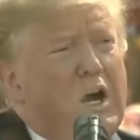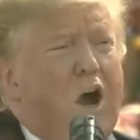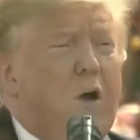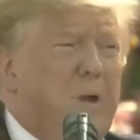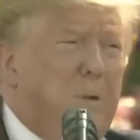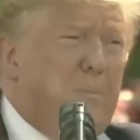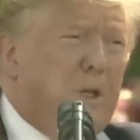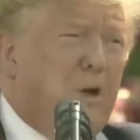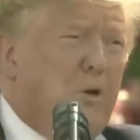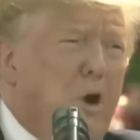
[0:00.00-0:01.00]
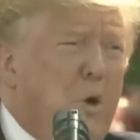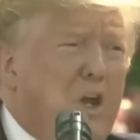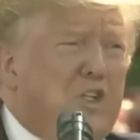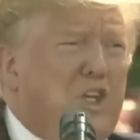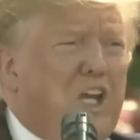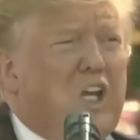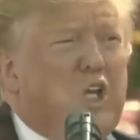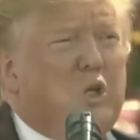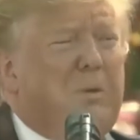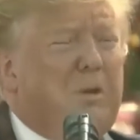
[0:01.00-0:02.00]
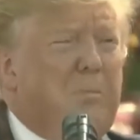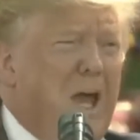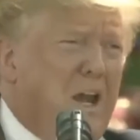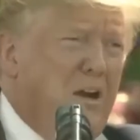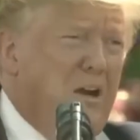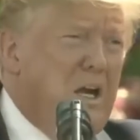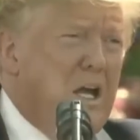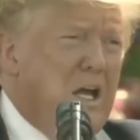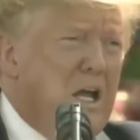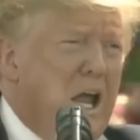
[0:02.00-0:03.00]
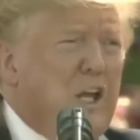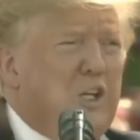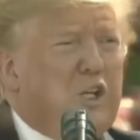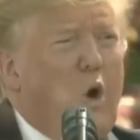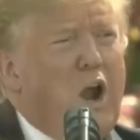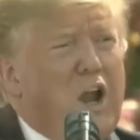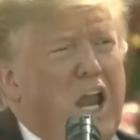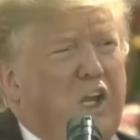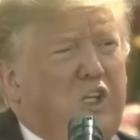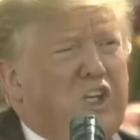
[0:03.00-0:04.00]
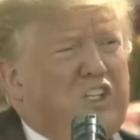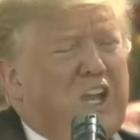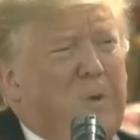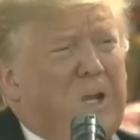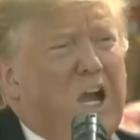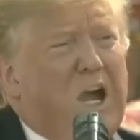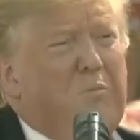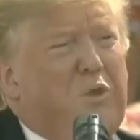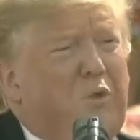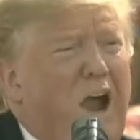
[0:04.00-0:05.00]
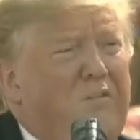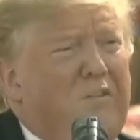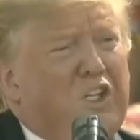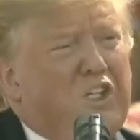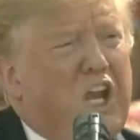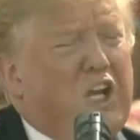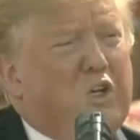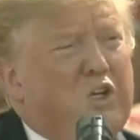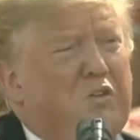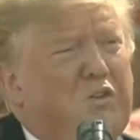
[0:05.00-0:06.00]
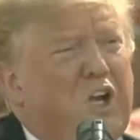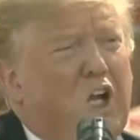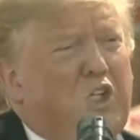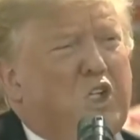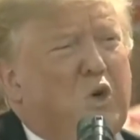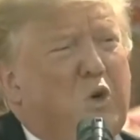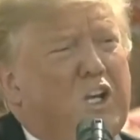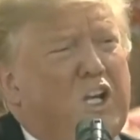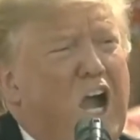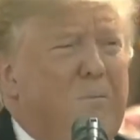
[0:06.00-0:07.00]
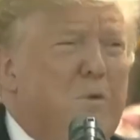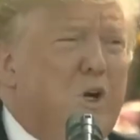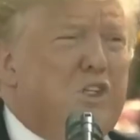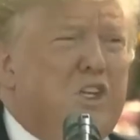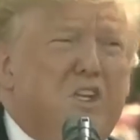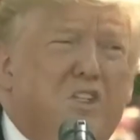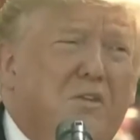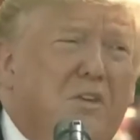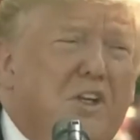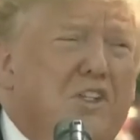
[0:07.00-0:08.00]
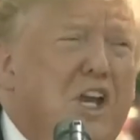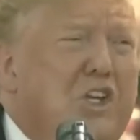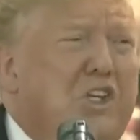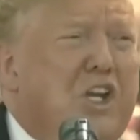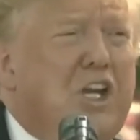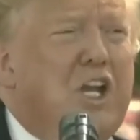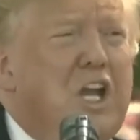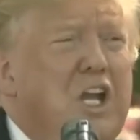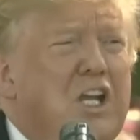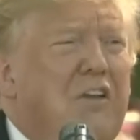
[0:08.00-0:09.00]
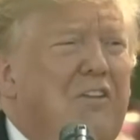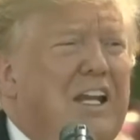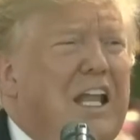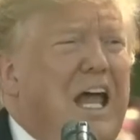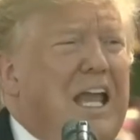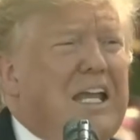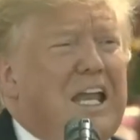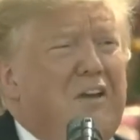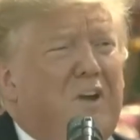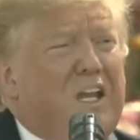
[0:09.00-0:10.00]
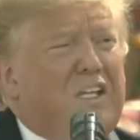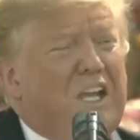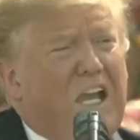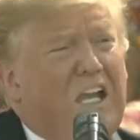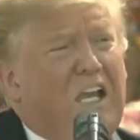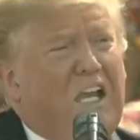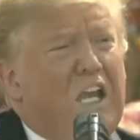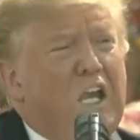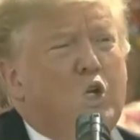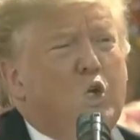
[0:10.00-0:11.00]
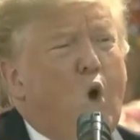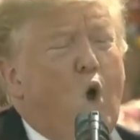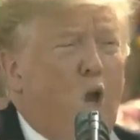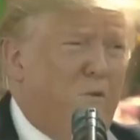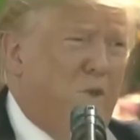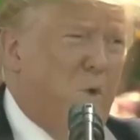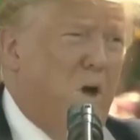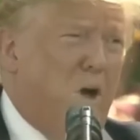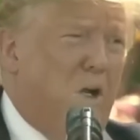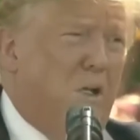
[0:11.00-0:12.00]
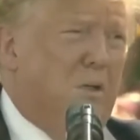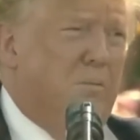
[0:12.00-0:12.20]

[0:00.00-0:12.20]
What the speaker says: Our people are always seeking to be better. And so our nations have become thriving centers of culture and commerce and civilization, giving light and vitality to all of the world.